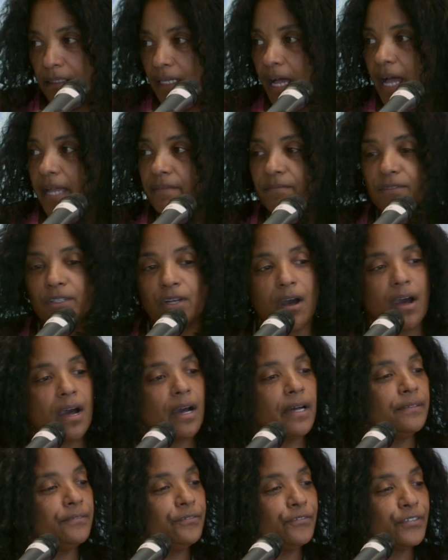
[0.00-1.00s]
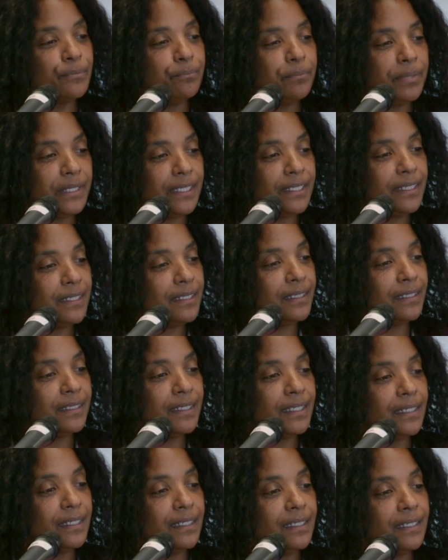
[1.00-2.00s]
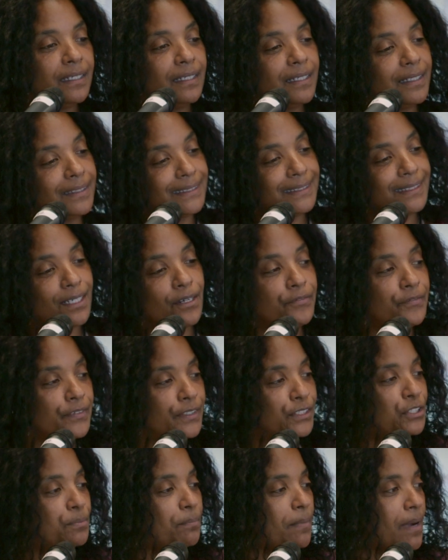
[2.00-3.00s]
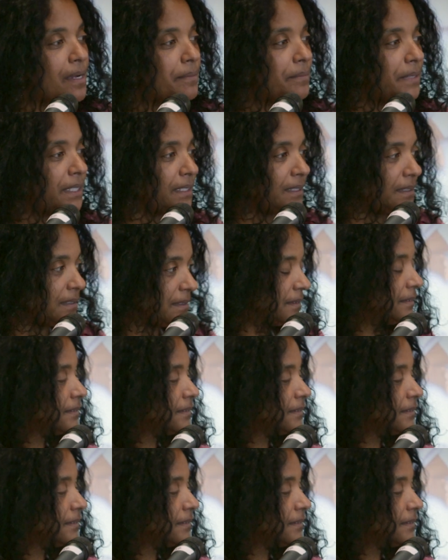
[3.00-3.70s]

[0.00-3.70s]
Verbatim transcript: I have gone from being a selfish mommy